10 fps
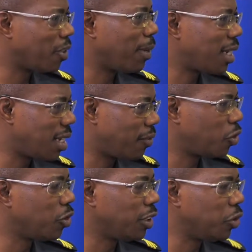But as I've
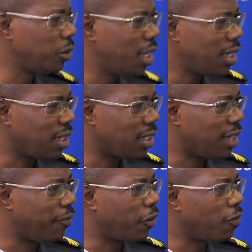told you, it
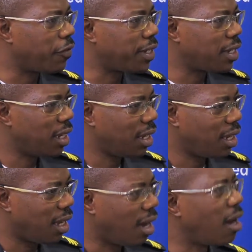involves
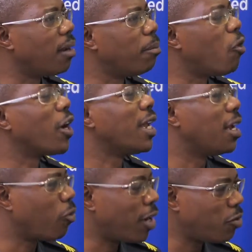more than
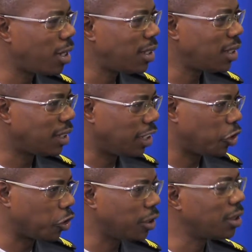one
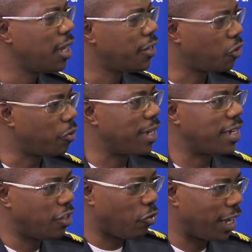nation, so we
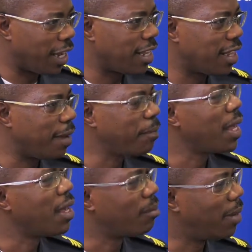need to engage them.
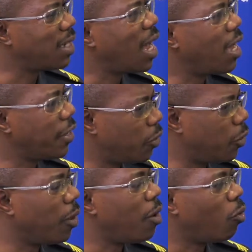But I
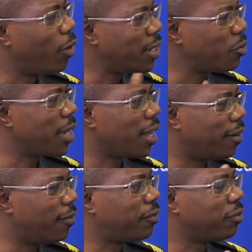know once we
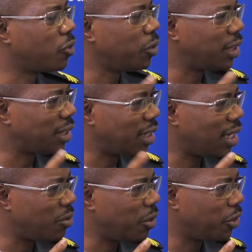have reached
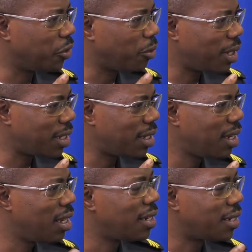that regional
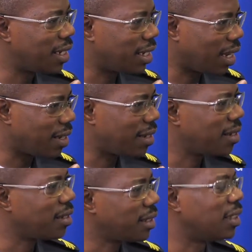status,
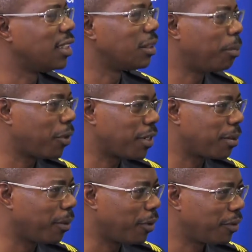it is
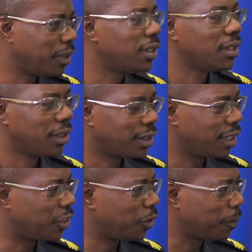possible.
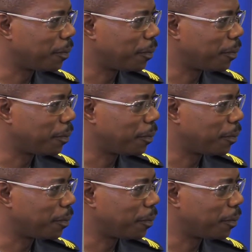Thank you.